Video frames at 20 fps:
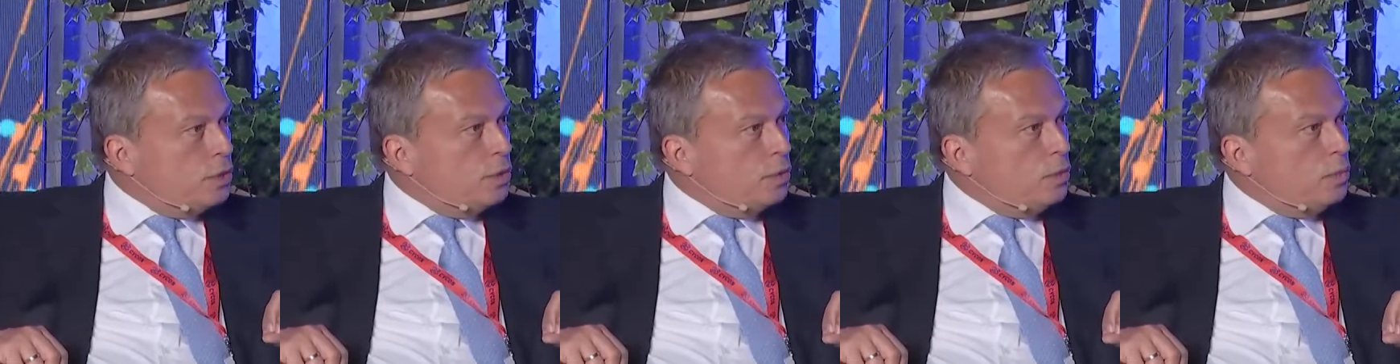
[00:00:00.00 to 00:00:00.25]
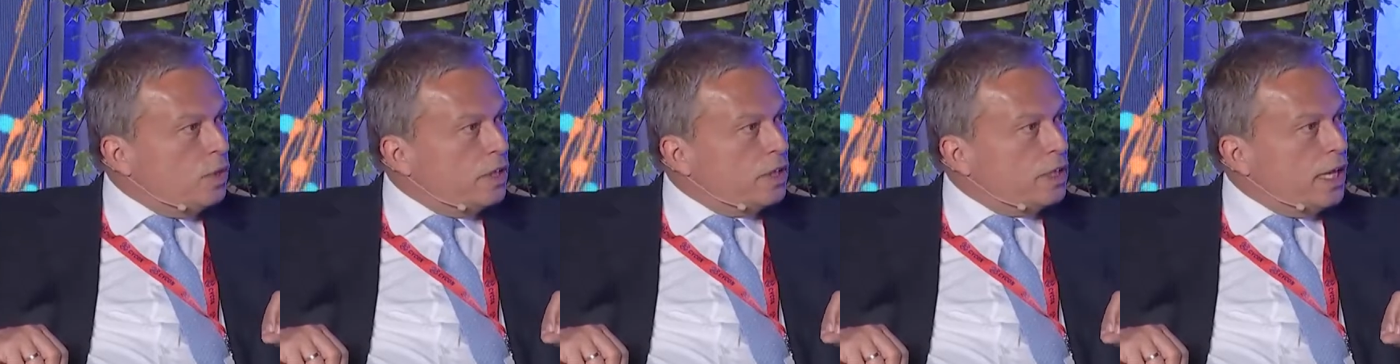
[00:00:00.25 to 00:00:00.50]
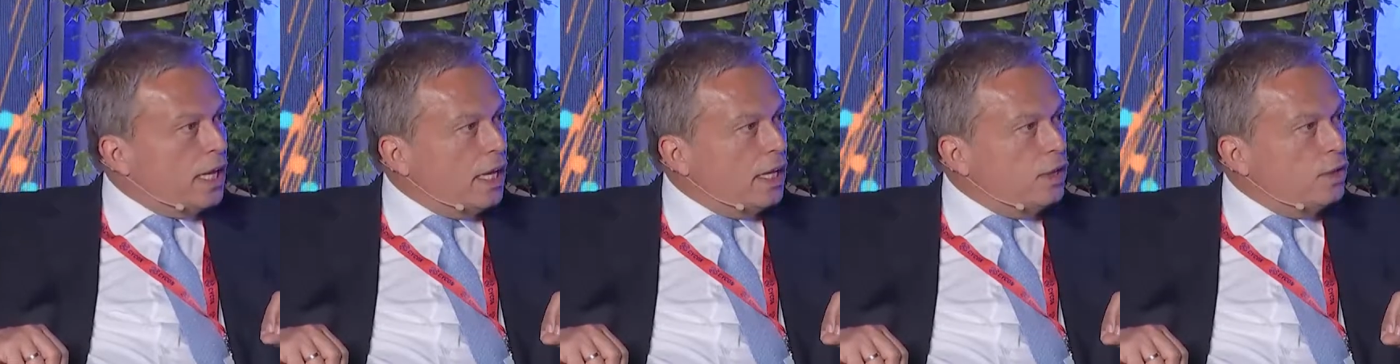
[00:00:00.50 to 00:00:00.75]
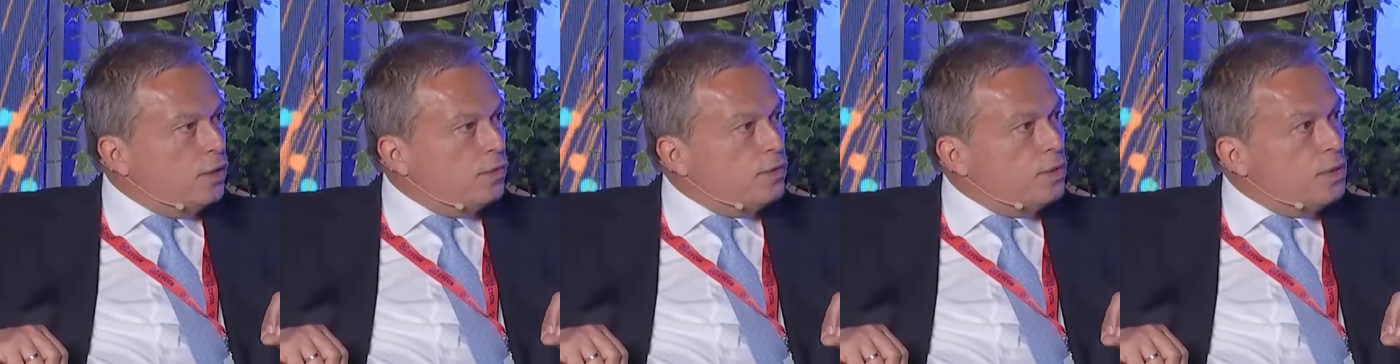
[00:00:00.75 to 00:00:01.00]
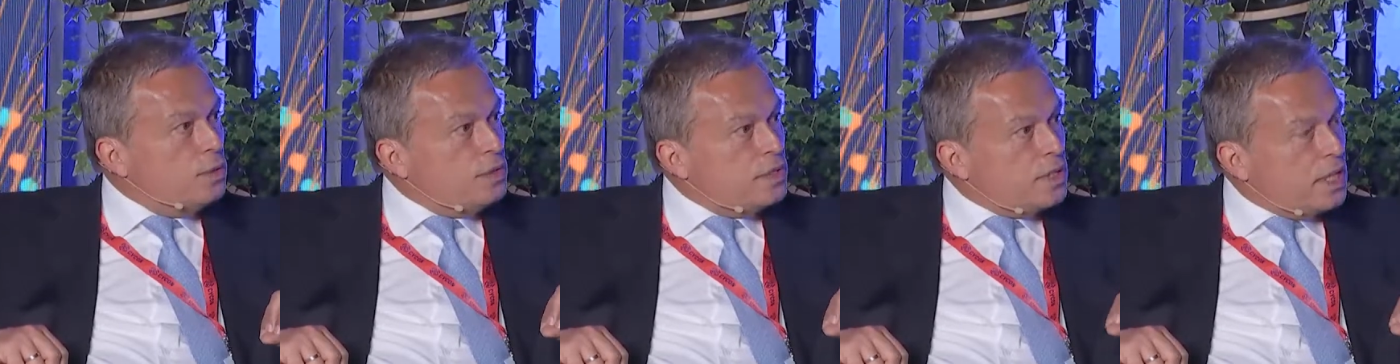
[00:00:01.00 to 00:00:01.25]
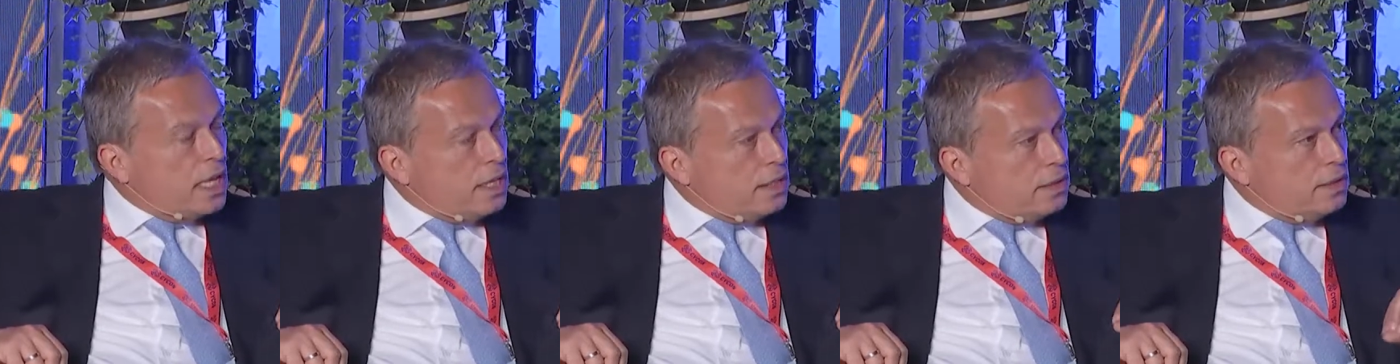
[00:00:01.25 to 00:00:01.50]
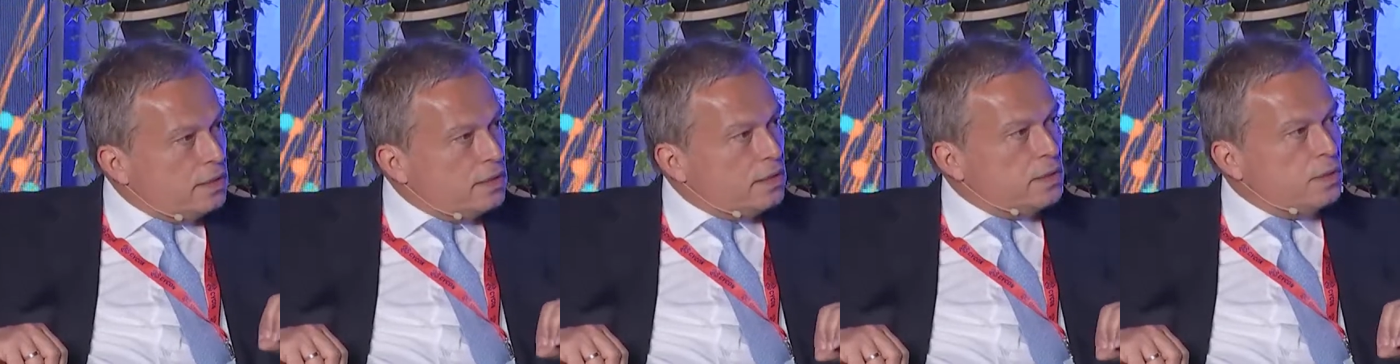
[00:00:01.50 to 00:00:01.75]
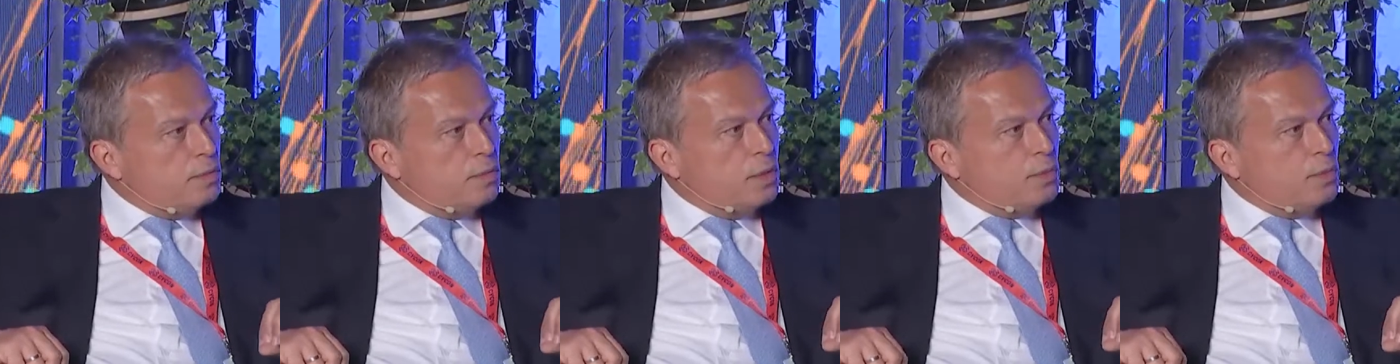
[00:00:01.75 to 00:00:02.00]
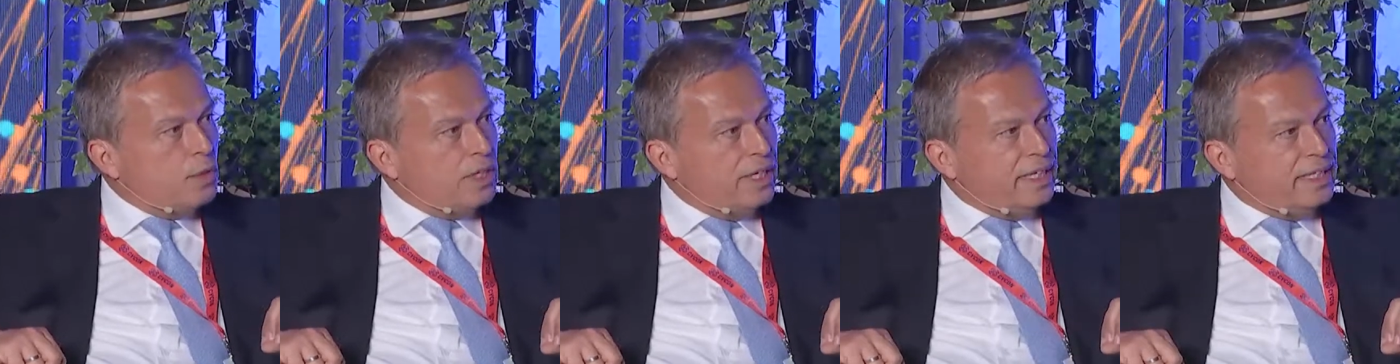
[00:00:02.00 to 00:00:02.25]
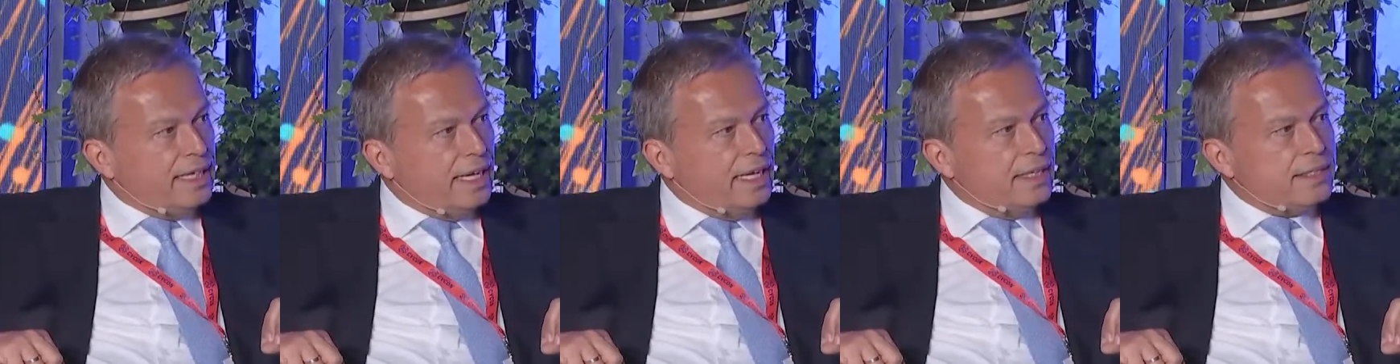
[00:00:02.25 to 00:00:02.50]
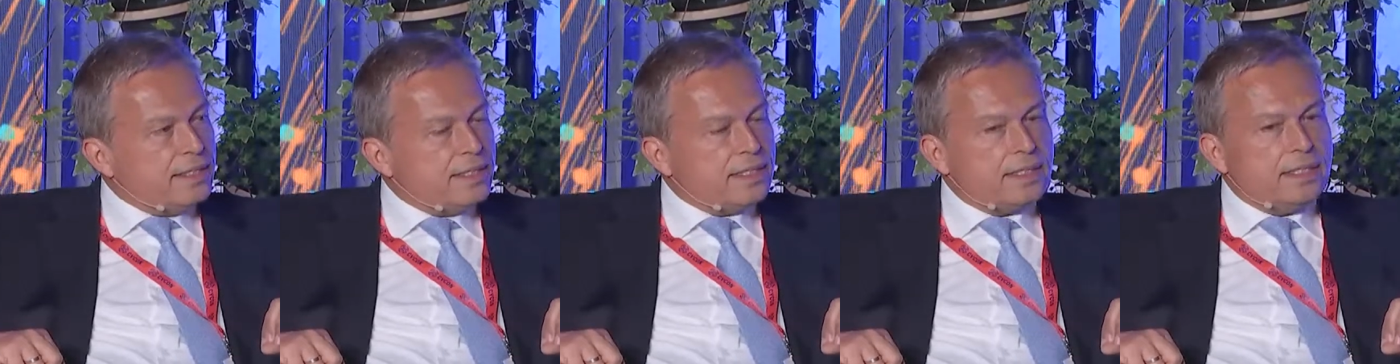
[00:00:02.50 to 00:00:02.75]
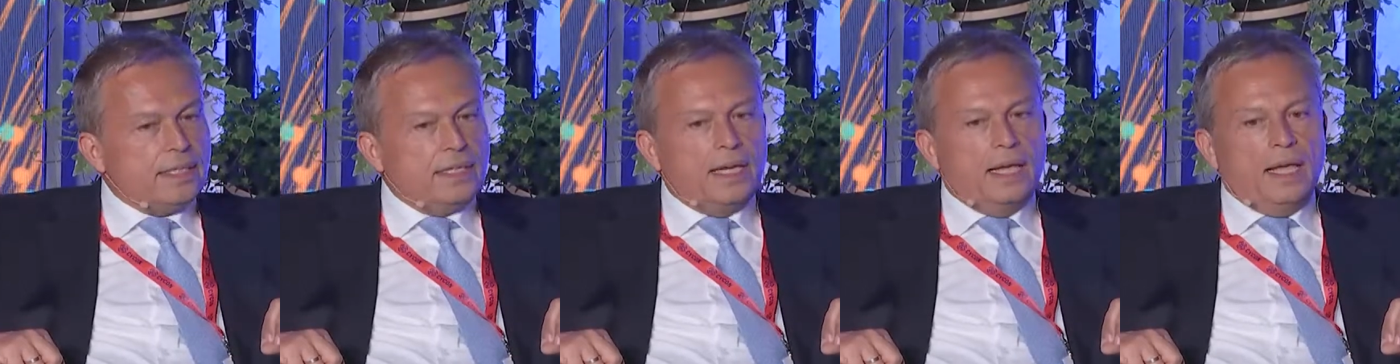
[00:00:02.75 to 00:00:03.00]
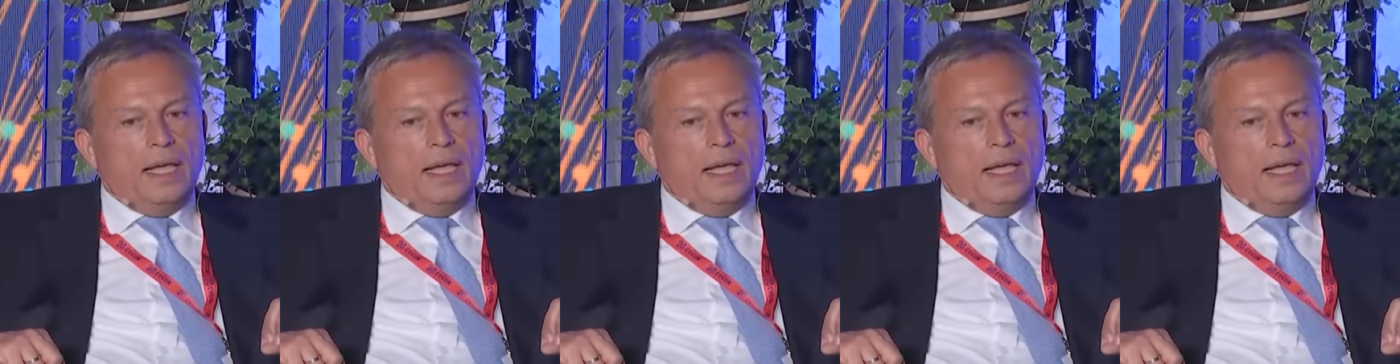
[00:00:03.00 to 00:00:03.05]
what kind of use cases do we want to test.